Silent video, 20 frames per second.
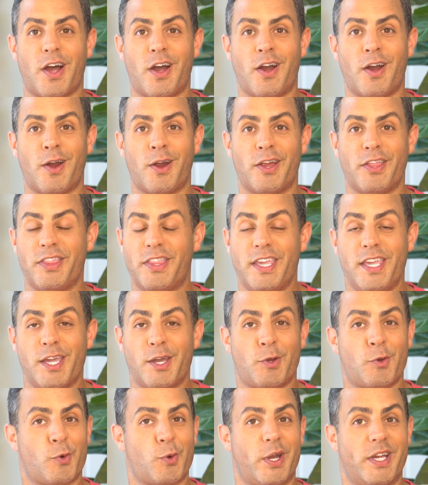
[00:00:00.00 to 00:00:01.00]
are
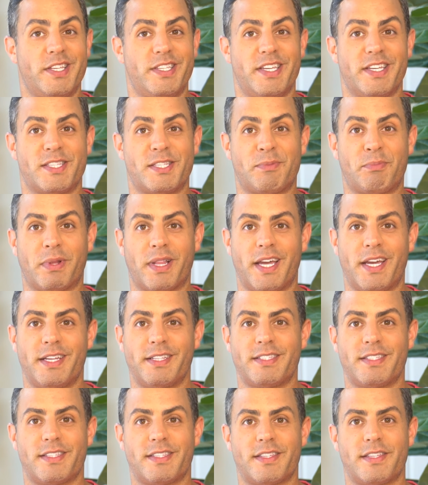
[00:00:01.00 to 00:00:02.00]
the craziest
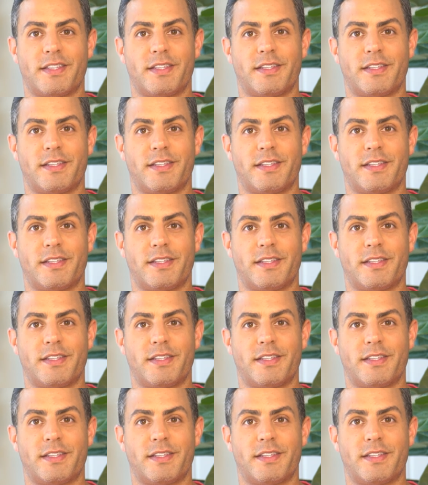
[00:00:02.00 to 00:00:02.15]
plants.